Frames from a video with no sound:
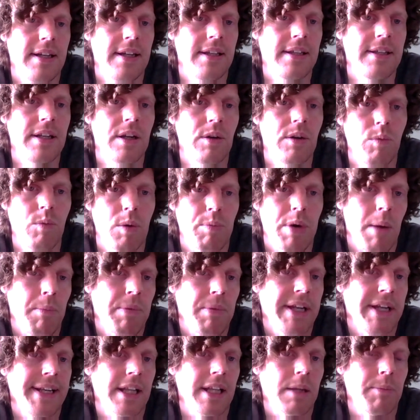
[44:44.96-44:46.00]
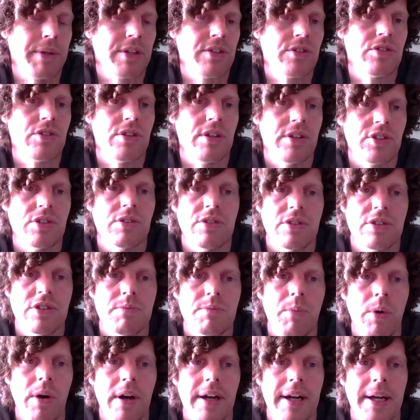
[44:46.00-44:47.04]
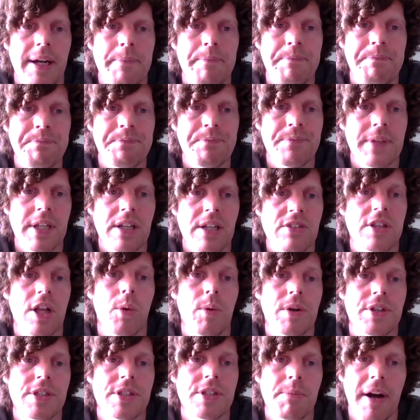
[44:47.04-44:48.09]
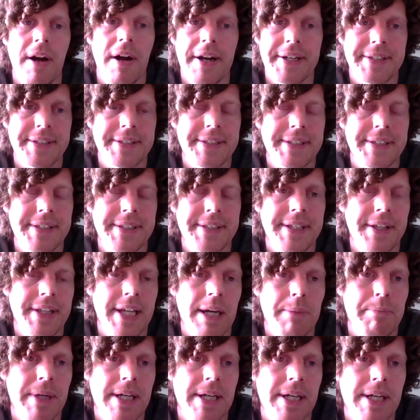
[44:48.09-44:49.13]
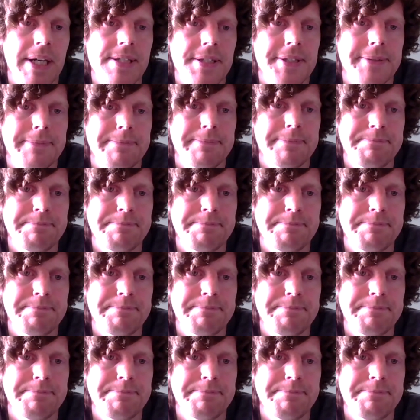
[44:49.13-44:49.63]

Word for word: you know, we're probably a little bit um, slower to market eh, on that basis.